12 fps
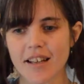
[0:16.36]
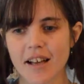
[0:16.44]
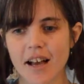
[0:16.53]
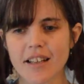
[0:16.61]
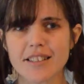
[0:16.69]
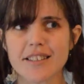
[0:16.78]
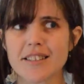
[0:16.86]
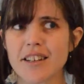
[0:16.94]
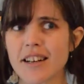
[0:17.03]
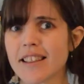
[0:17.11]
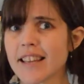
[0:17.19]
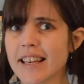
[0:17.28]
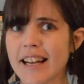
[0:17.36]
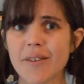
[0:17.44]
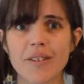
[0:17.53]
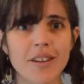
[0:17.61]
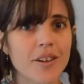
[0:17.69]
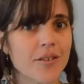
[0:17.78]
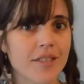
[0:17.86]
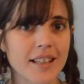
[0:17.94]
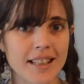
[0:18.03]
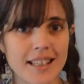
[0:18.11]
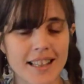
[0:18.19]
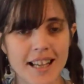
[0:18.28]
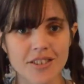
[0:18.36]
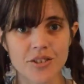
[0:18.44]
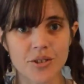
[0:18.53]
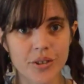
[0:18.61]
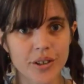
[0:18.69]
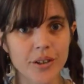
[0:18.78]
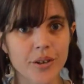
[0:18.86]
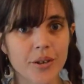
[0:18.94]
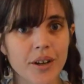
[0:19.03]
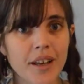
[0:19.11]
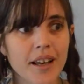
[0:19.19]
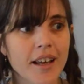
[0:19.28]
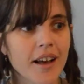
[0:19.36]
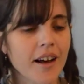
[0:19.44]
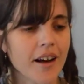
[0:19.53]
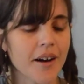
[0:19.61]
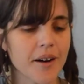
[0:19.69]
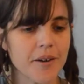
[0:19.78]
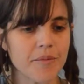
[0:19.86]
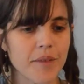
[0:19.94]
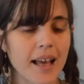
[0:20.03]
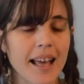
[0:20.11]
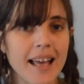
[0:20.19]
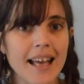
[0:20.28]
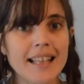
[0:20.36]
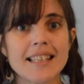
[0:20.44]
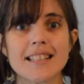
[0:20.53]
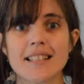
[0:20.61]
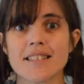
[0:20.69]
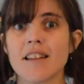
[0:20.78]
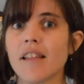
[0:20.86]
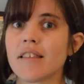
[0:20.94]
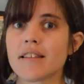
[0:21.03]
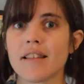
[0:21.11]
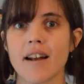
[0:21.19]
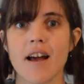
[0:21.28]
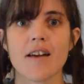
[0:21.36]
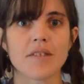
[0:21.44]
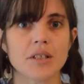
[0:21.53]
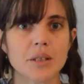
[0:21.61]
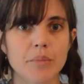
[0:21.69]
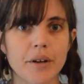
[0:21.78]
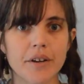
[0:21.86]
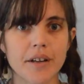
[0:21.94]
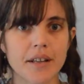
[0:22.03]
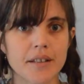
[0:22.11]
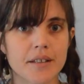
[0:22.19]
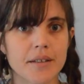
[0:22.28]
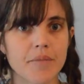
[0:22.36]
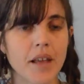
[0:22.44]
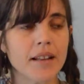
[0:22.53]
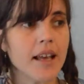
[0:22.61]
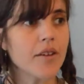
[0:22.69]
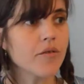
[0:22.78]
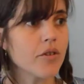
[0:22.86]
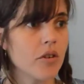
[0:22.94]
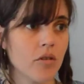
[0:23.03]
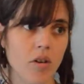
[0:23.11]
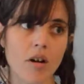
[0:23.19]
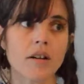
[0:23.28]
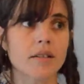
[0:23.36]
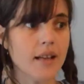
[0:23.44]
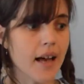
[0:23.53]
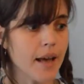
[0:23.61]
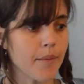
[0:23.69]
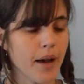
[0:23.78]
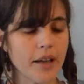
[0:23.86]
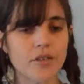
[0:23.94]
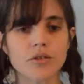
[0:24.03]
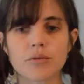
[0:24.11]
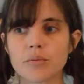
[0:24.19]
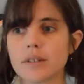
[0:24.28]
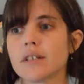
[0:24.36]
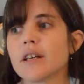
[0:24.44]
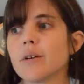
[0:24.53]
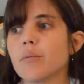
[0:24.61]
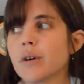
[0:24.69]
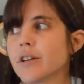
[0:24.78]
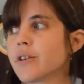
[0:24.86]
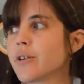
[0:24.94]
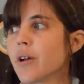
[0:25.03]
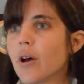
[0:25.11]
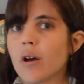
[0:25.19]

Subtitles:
I just started thinking, I really don't think that that's true. At least it's nothing that I've experienced. And like for the longest time, I just really wondered